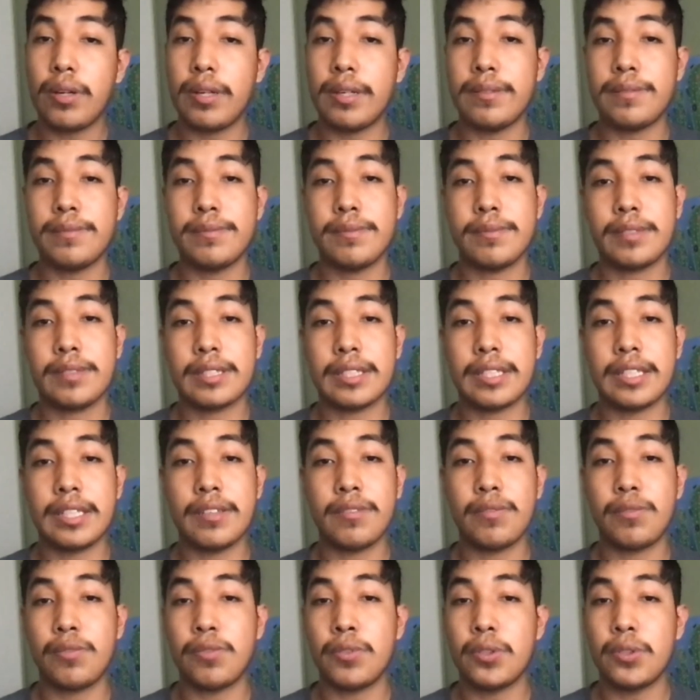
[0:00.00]
and
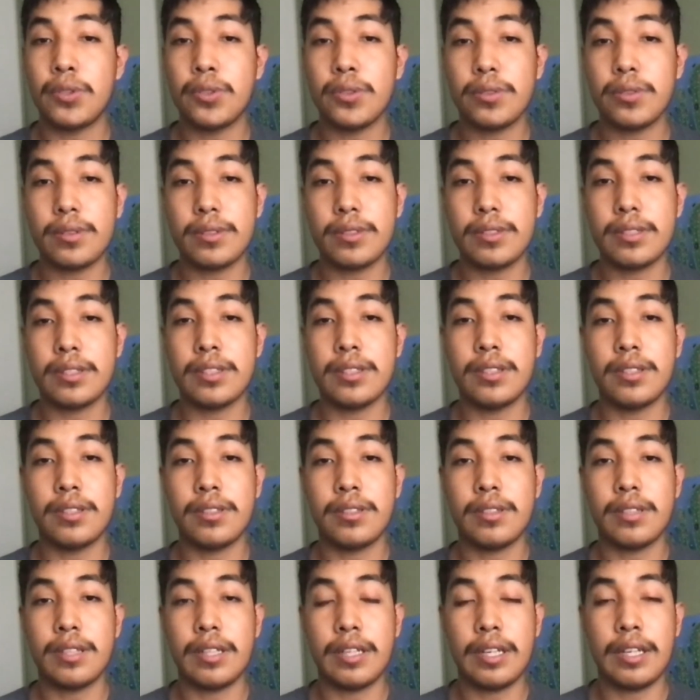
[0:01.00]
give fruit, you
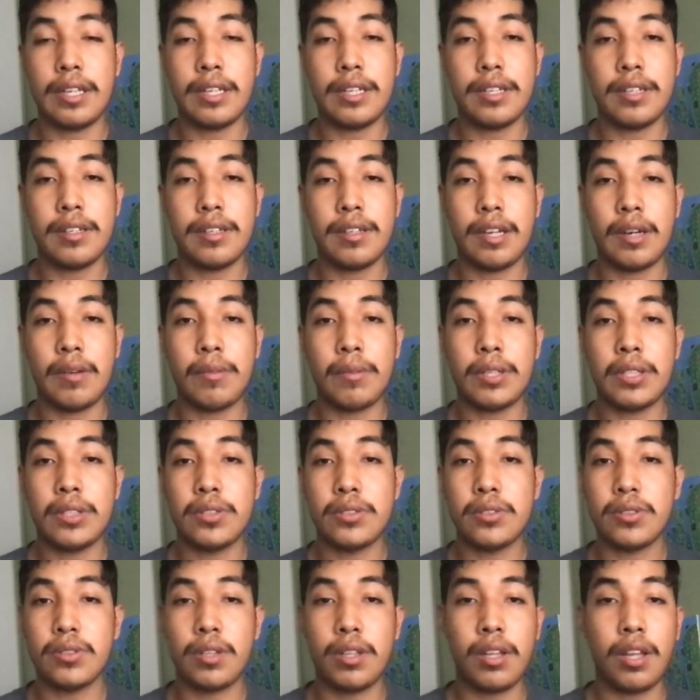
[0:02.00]
know, and I want
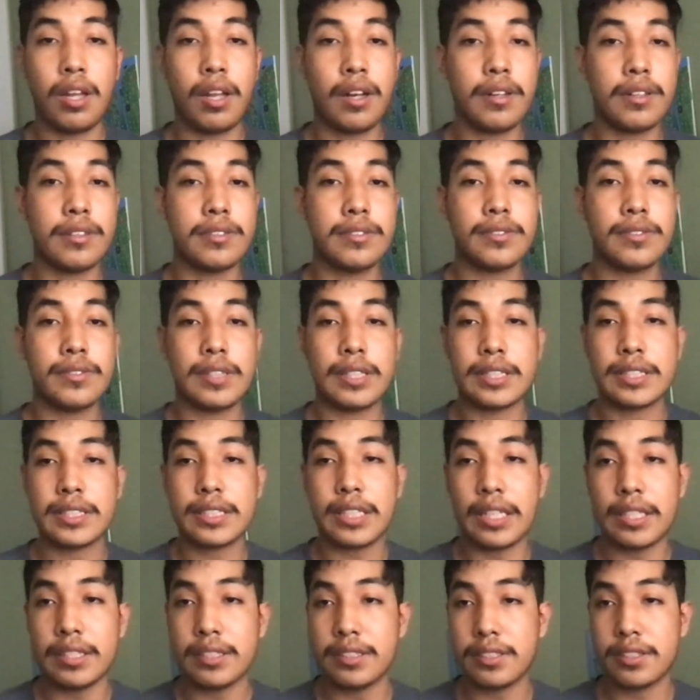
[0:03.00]
to do a lot of
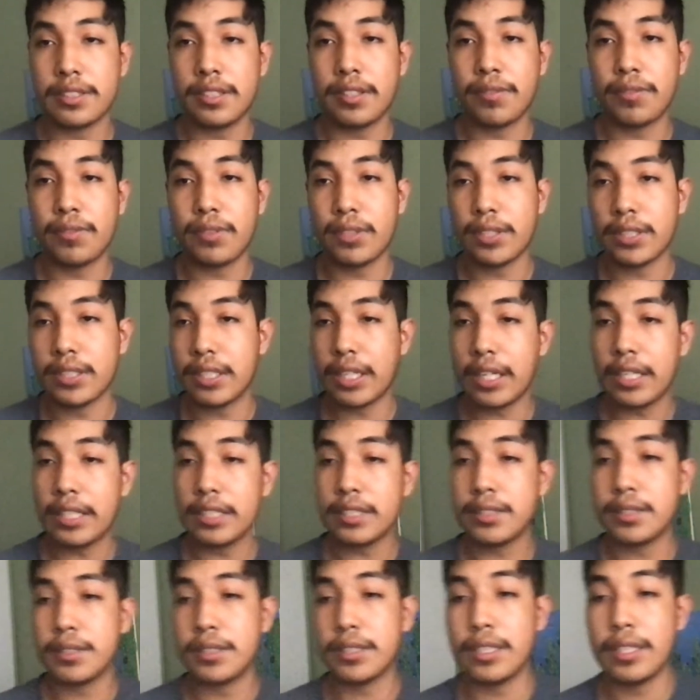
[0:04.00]
exciting stuff for you
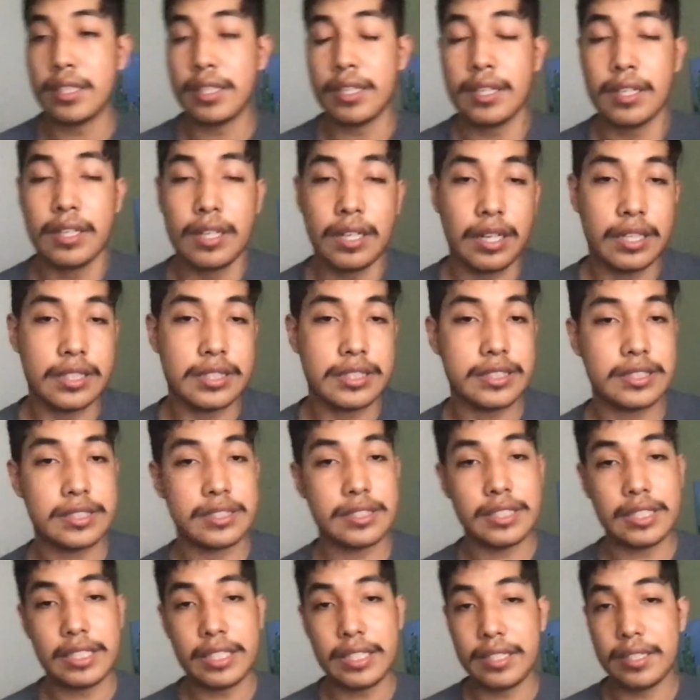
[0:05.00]
guys. I
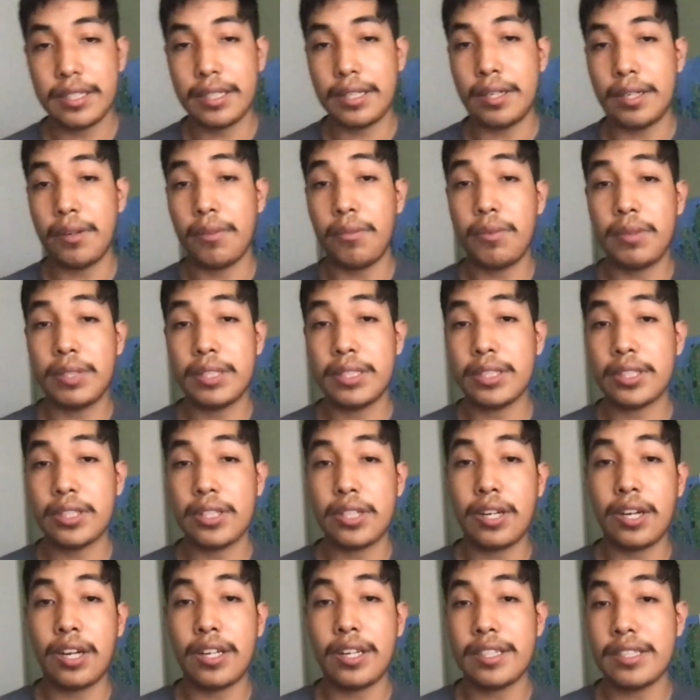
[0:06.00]
just need a really
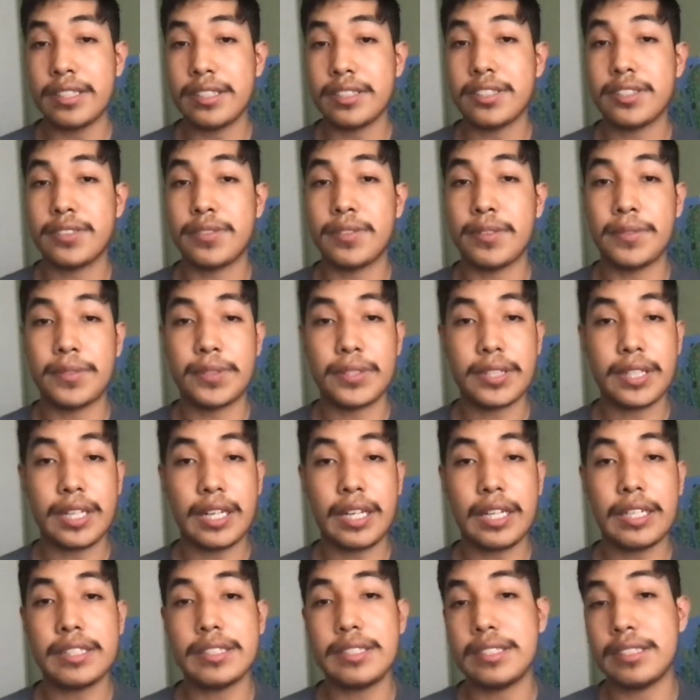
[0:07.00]
good audience from you
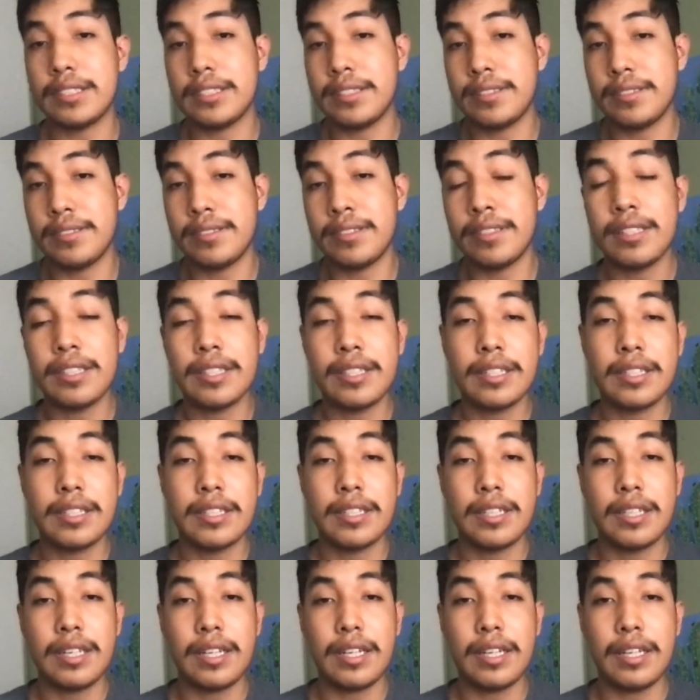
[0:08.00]
guys, and
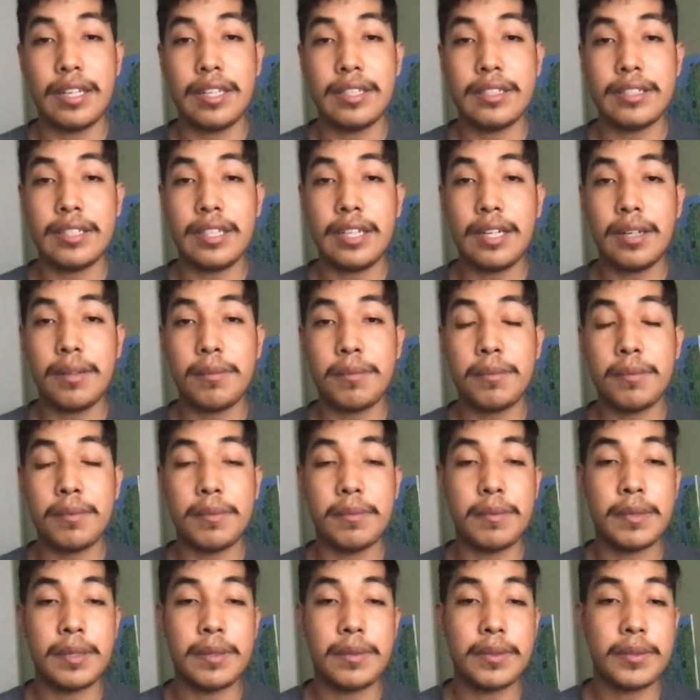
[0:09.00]
yeah,
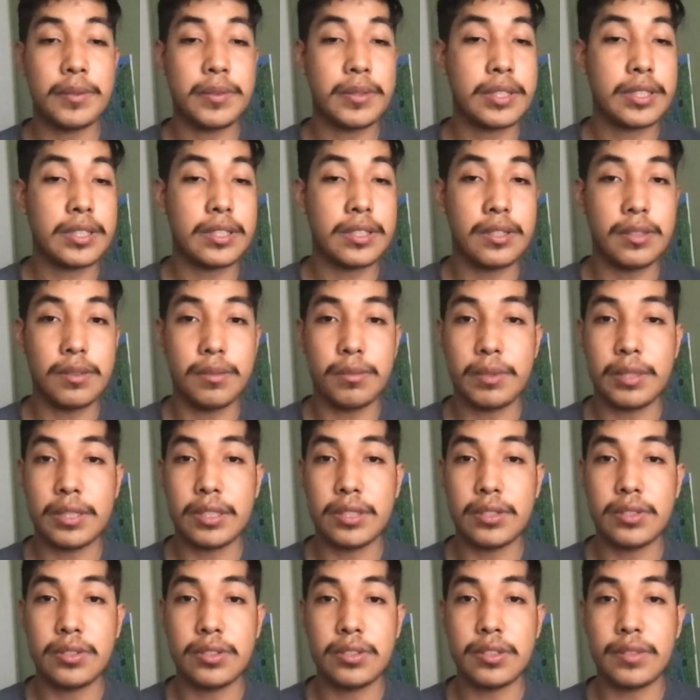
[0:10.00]
maybe we
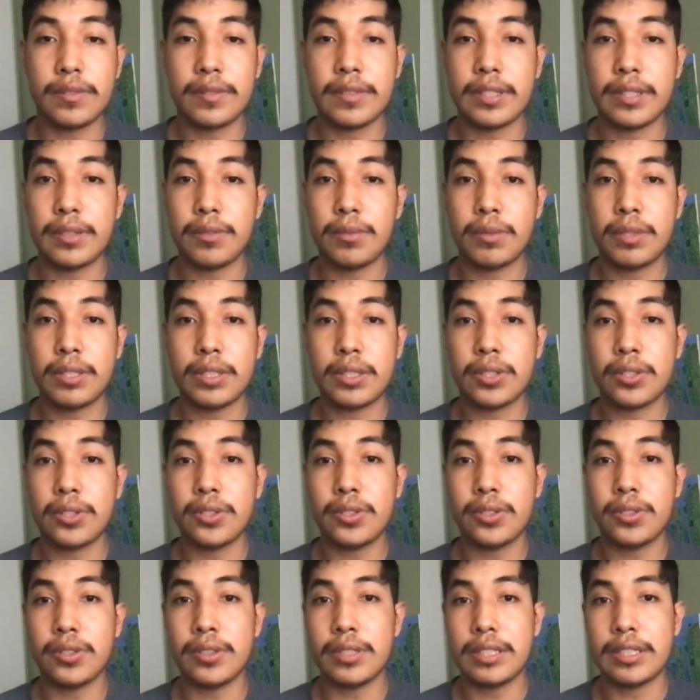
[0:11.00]
could do something really
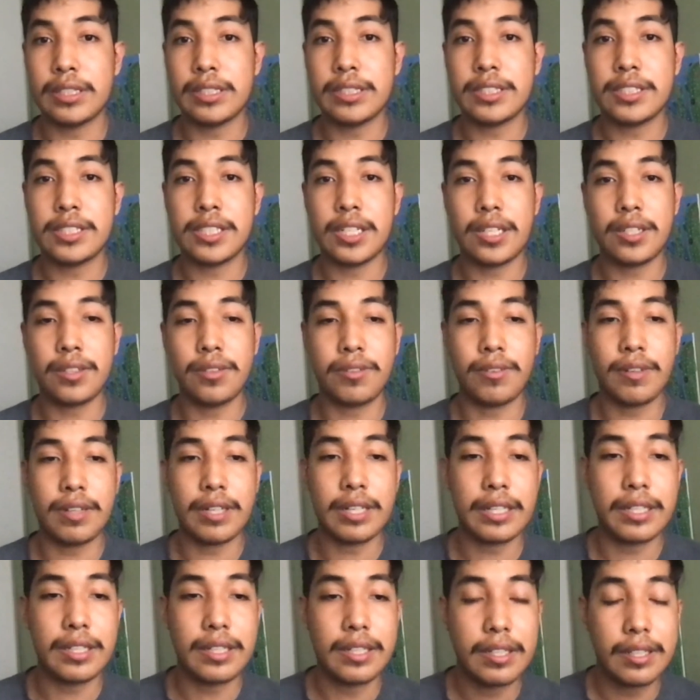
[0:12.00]
cool in this channel,
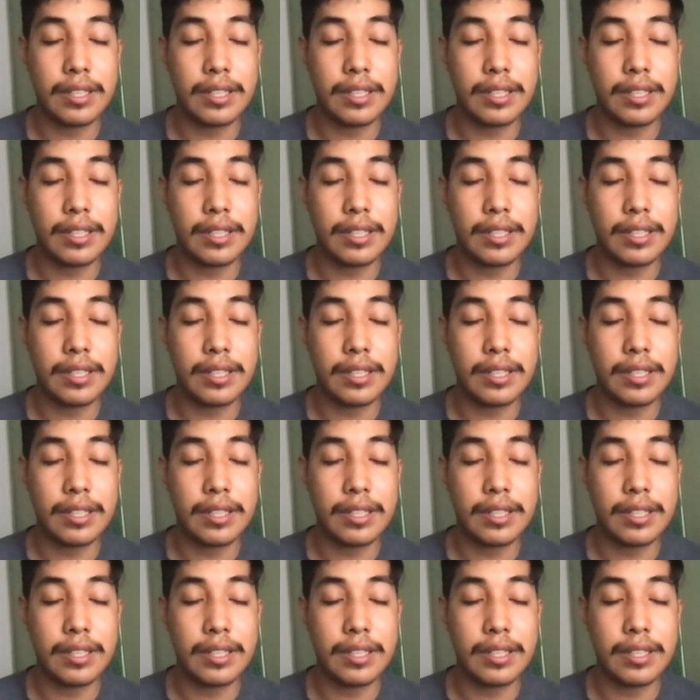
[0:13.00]
right?